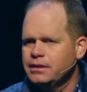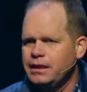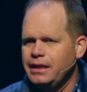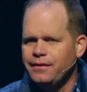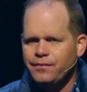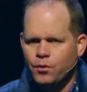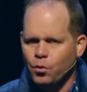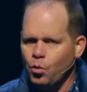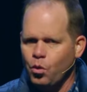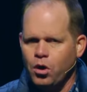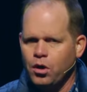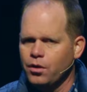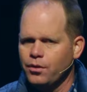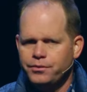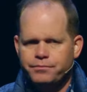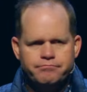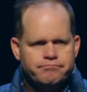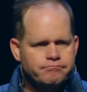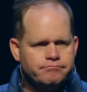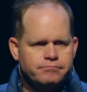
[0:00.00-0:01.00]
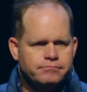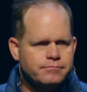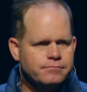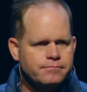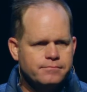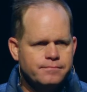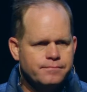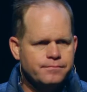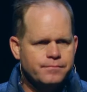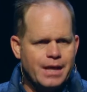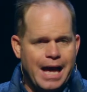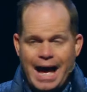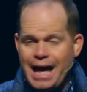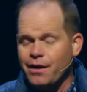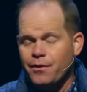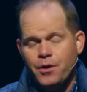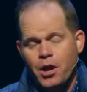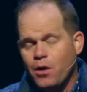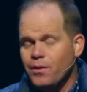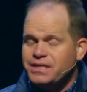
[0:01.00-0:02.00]
in the world, I
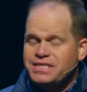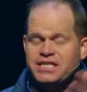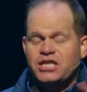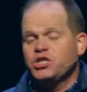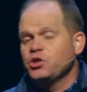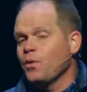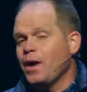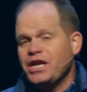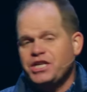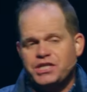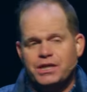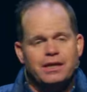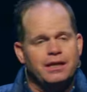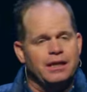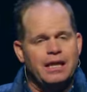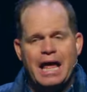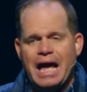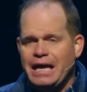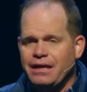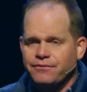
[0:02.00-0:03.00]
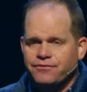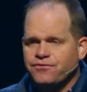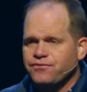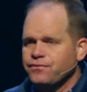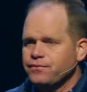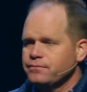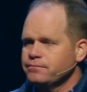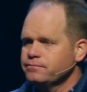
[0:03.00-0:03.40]
don't know a situation in life